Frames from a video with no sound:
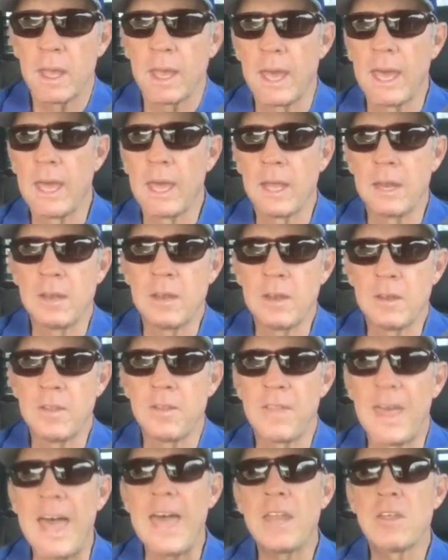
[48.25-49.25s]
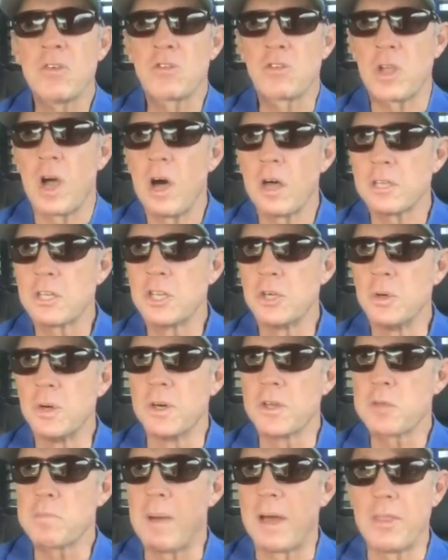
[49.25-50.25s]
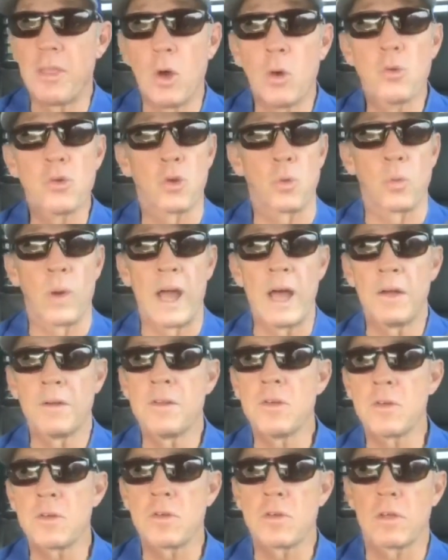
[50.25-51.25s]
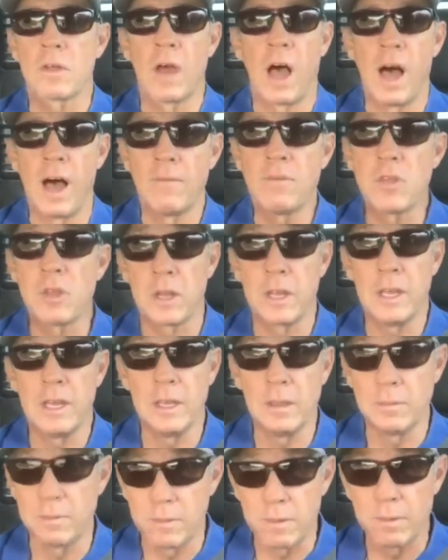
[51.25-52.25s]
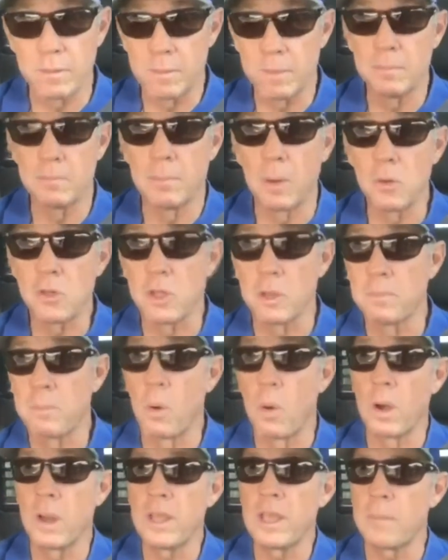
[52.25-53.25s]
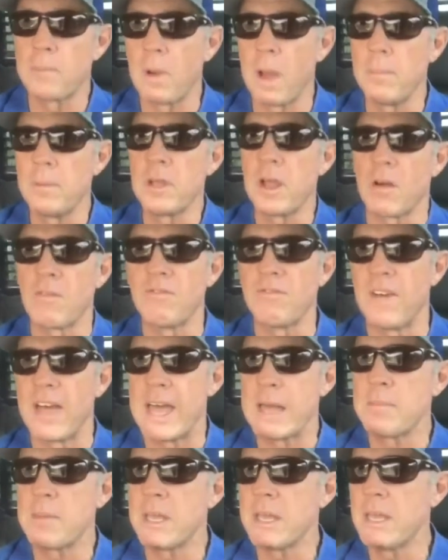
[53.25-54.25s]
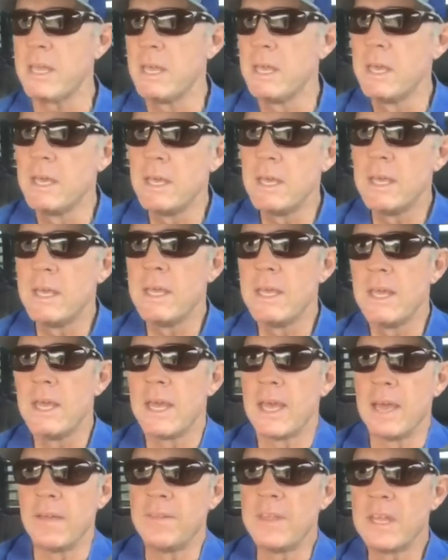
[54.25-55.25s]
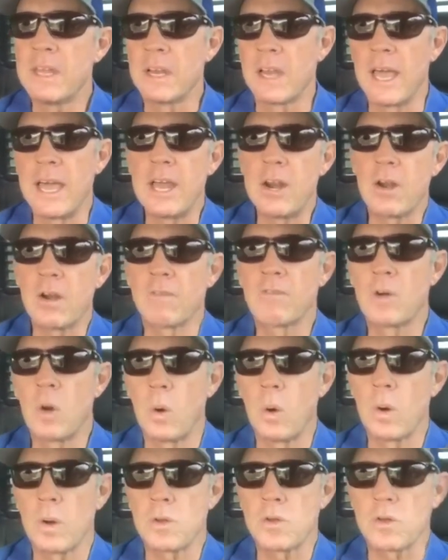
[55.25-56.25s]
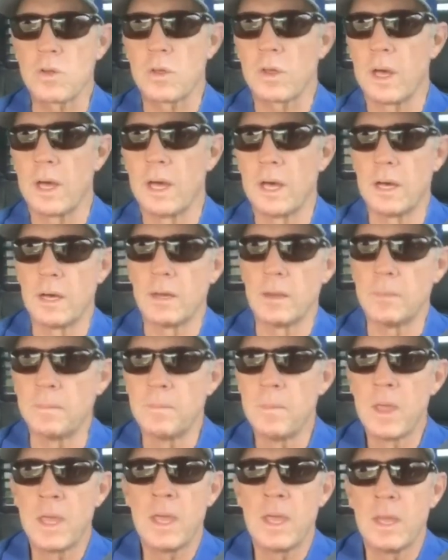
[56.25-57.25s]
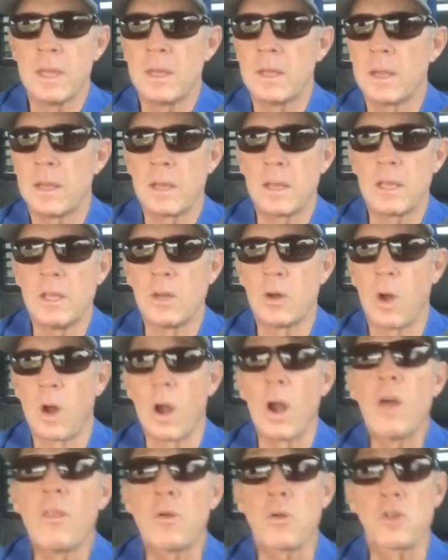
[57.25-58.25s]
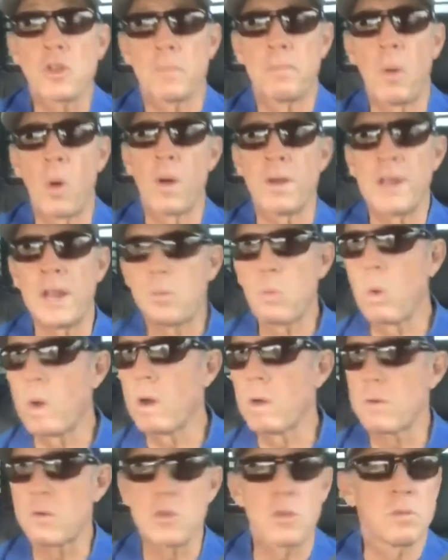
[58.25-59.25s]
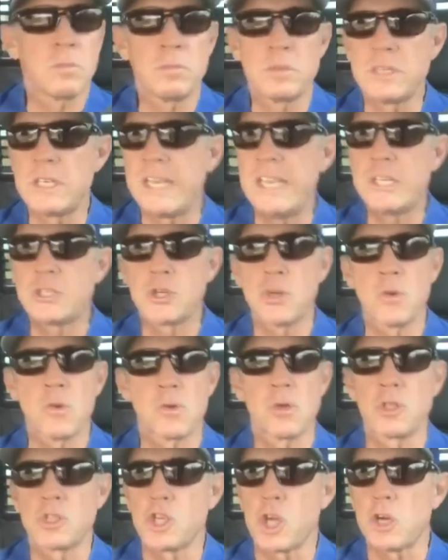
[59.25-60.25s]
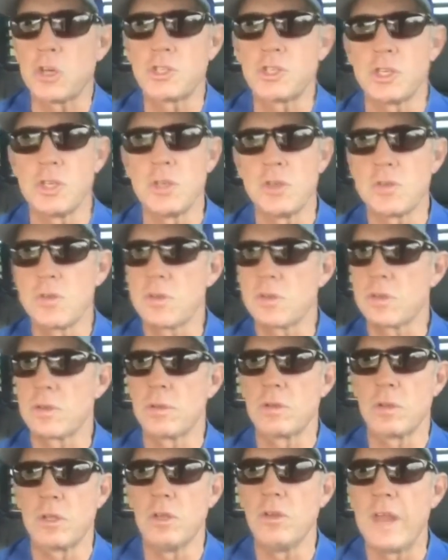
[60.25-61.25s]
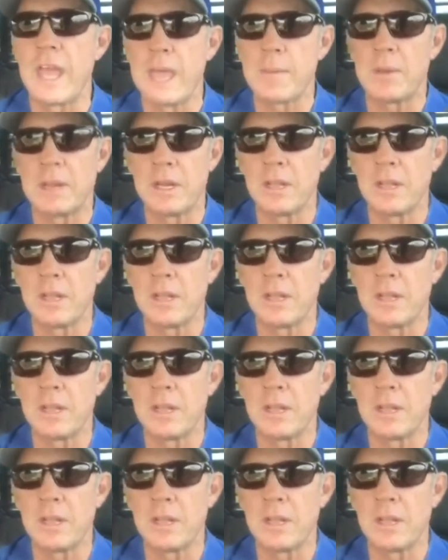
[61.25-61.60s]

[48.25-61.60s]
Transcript: And that is taught to us by those around us, obviously, most importantly, probably our family. And then later, of course, our other support networks, teachers, churches, you name it.